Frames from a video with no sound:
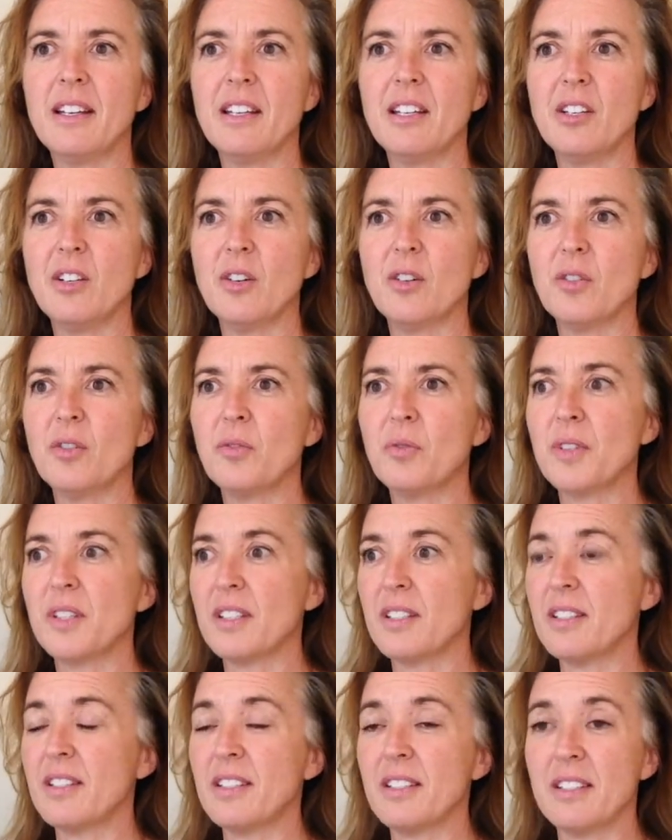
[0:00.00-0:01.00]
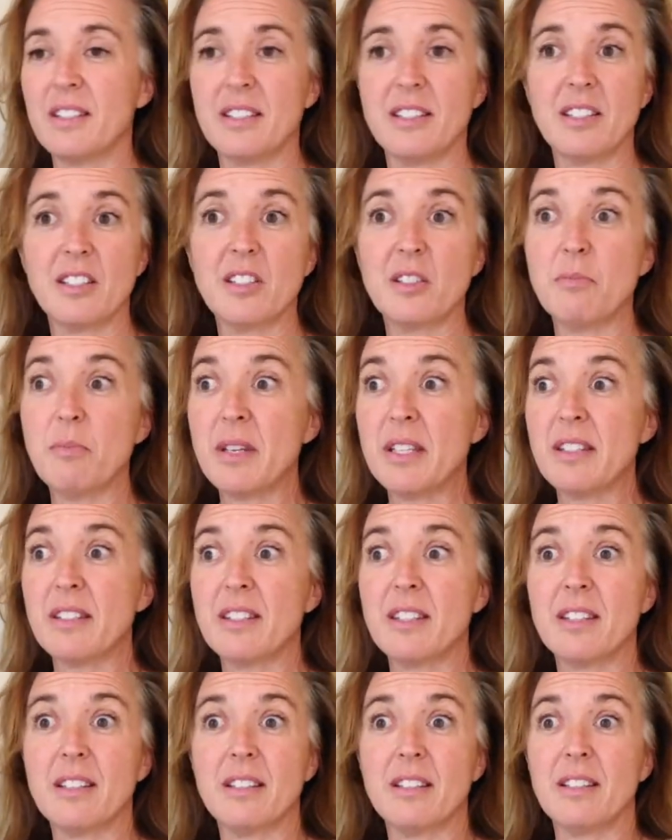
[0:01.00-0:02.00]
it was 6
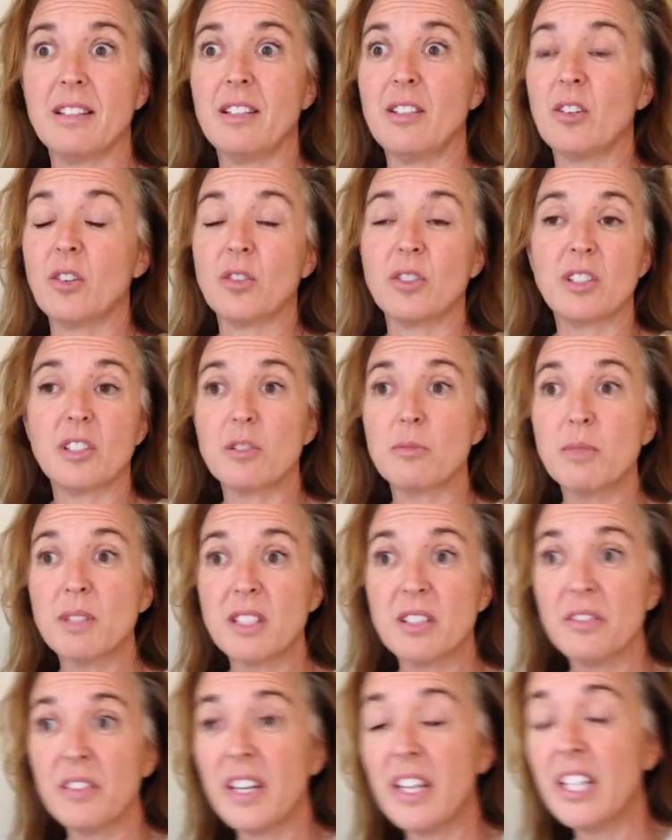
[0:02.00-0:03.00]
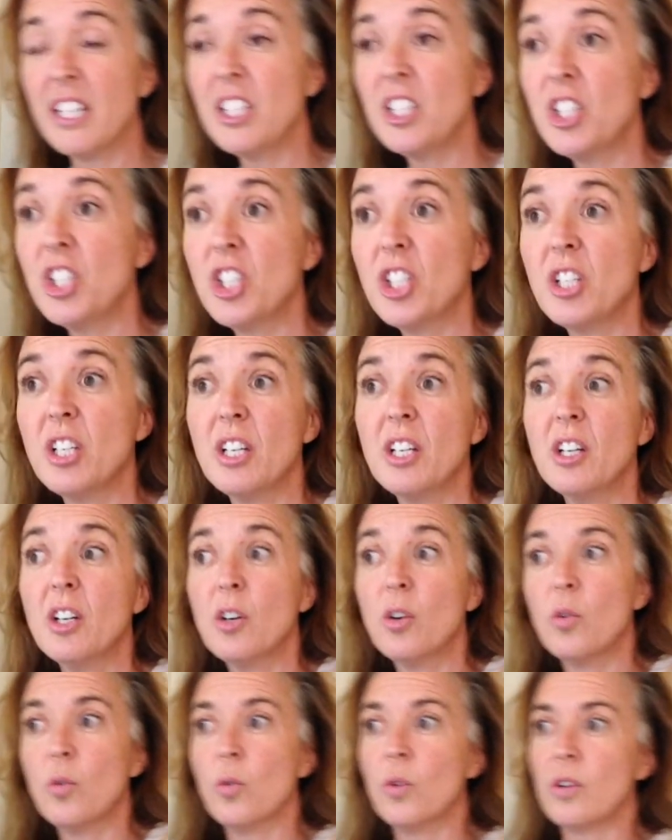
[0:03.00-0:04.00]
months, 6 months of age,
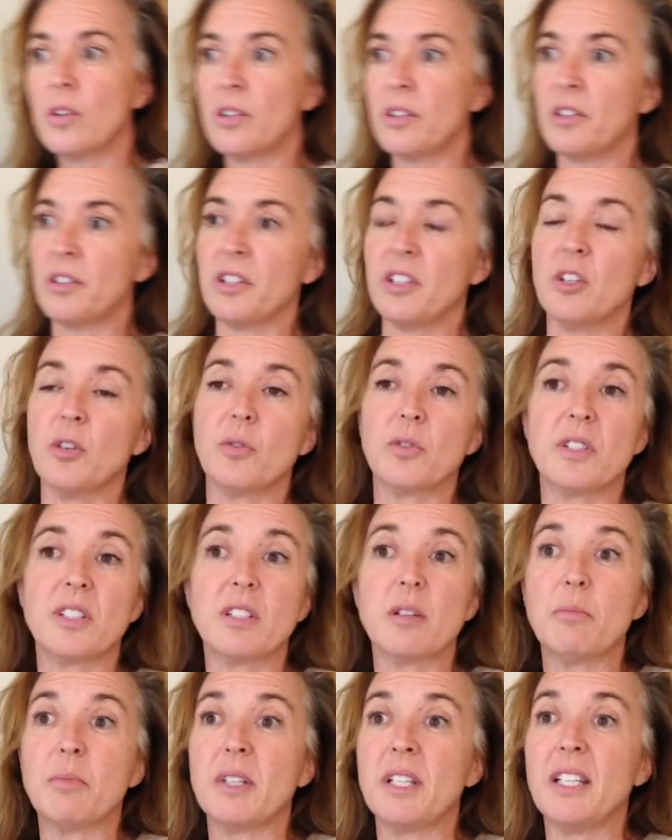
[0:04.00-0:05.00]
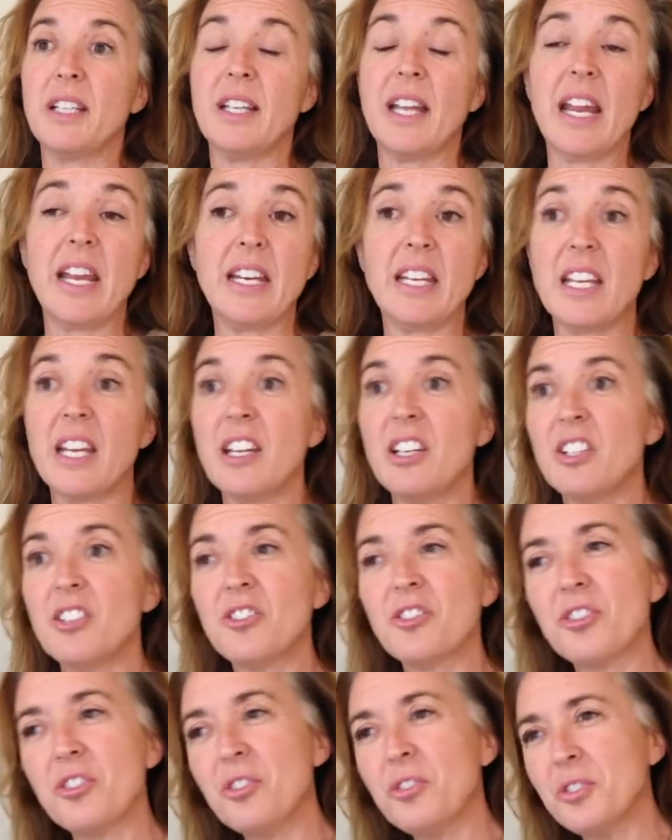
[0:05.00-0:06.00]
or, was somebody 88
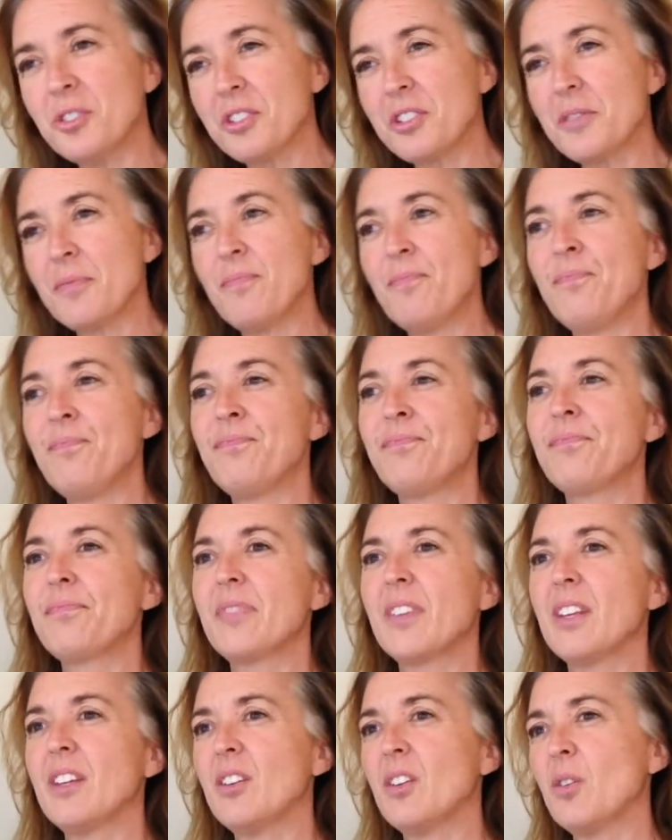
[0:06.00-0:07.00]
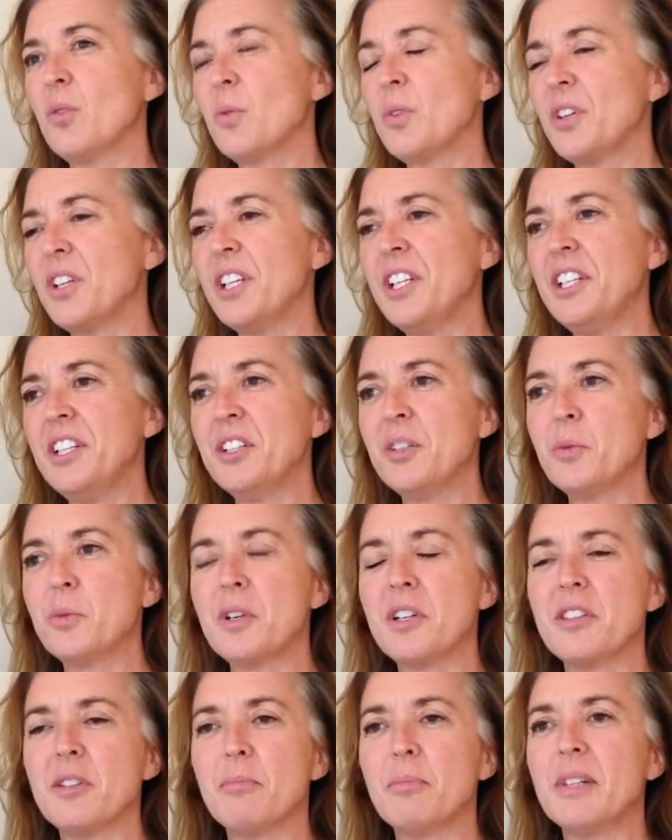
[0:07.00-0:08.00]
years old. We're here, we're
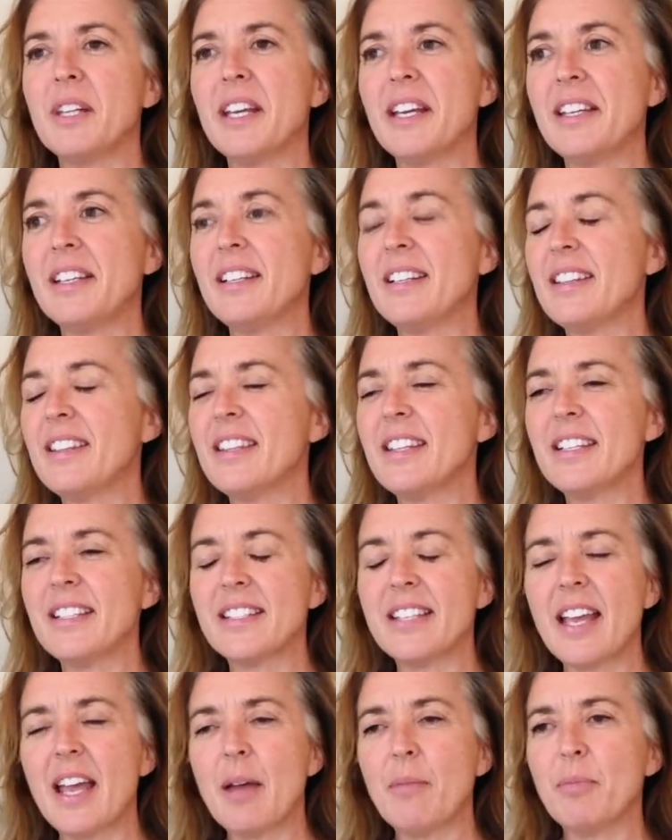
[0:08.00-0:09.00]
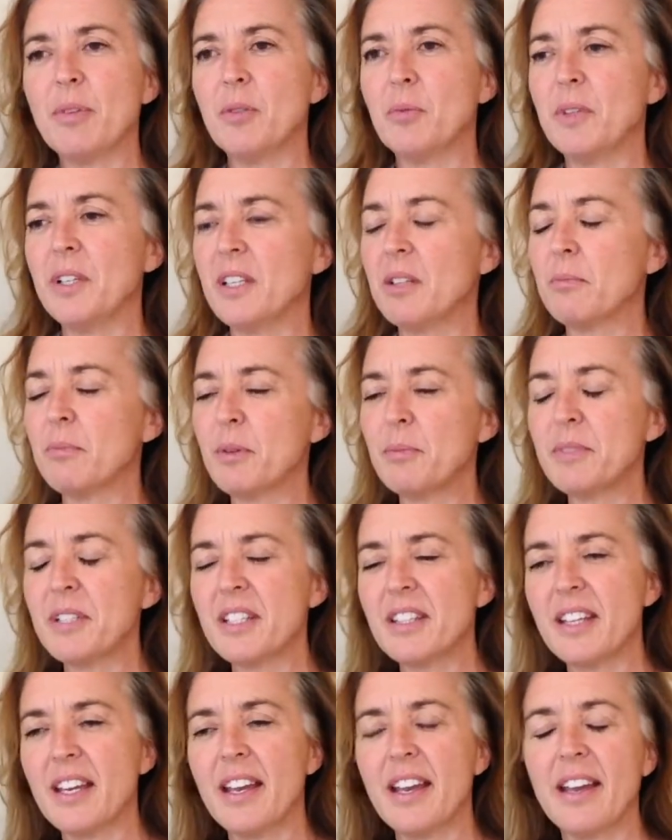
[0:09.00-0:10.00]
on the planet, and things happen. We get bumps
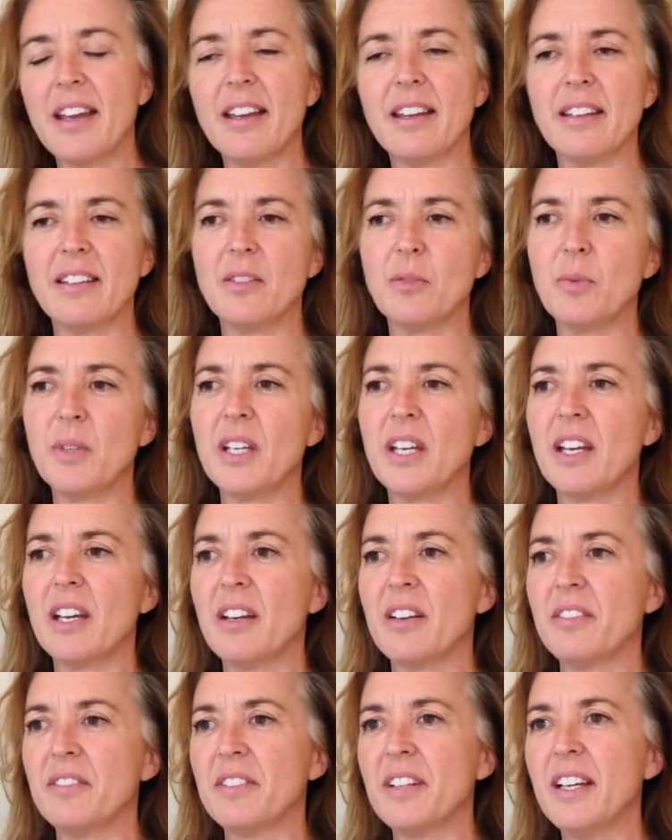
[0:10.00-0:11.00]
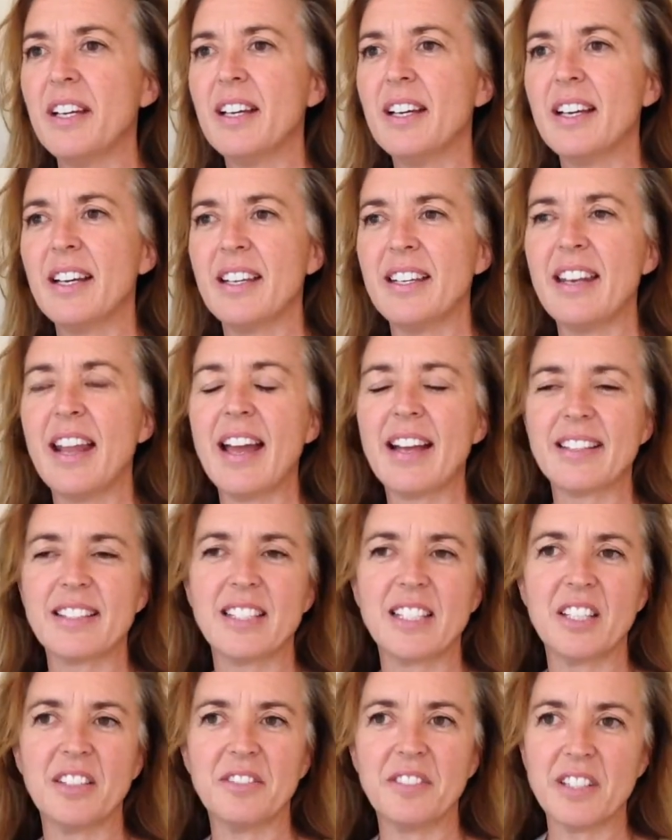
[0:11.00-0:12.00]
on the head. We have
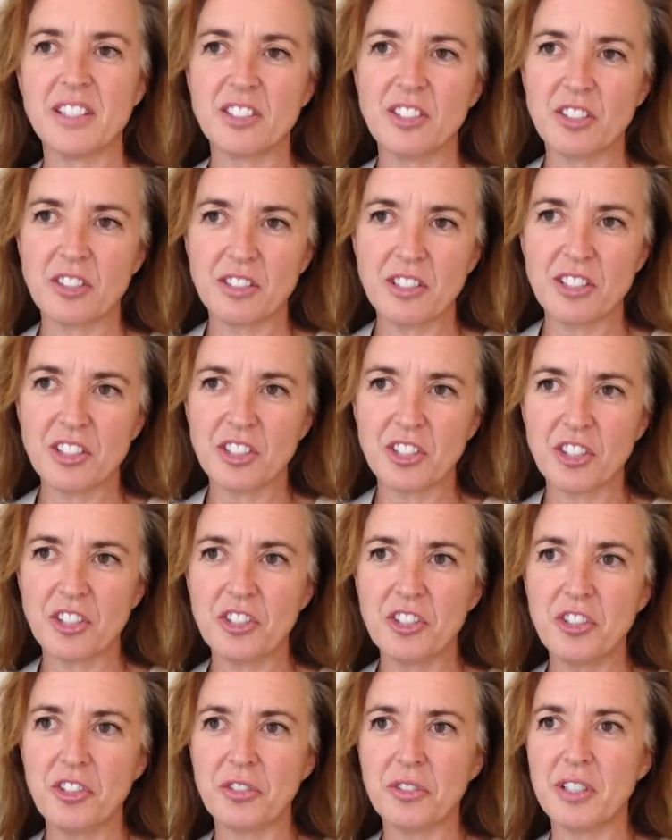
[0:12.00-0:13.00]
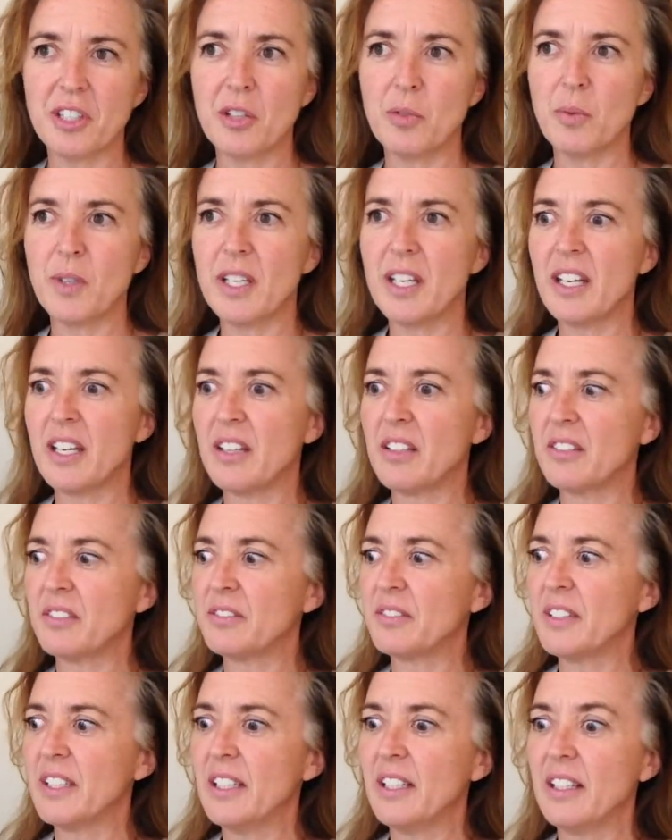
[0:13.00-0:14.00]
anoxic events during surgery. We
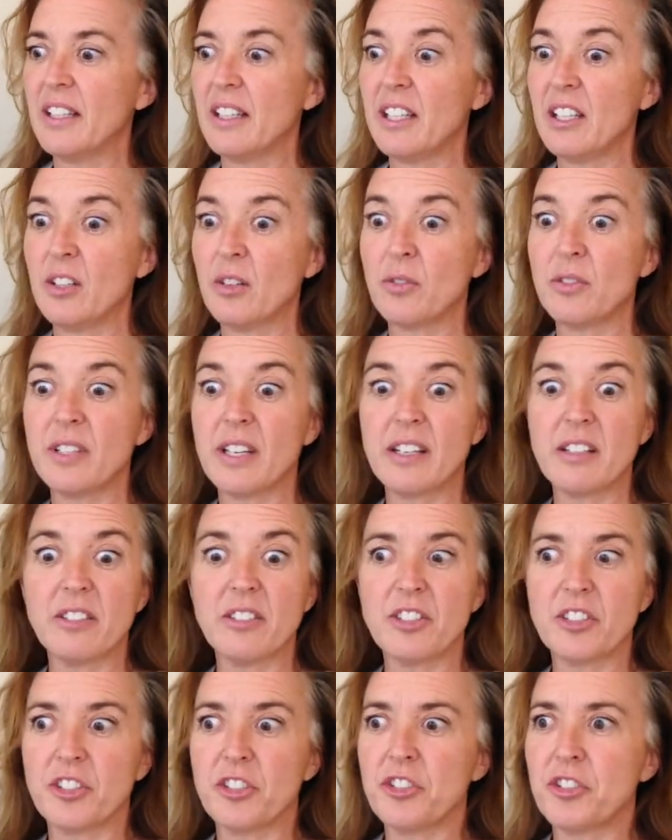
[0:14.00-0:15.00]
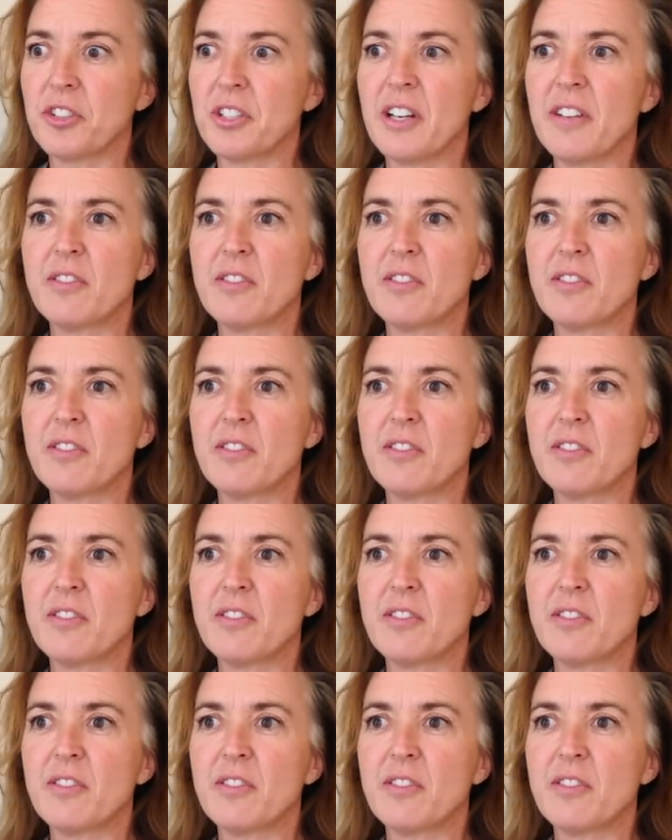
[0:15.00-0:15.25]
have, dental surgery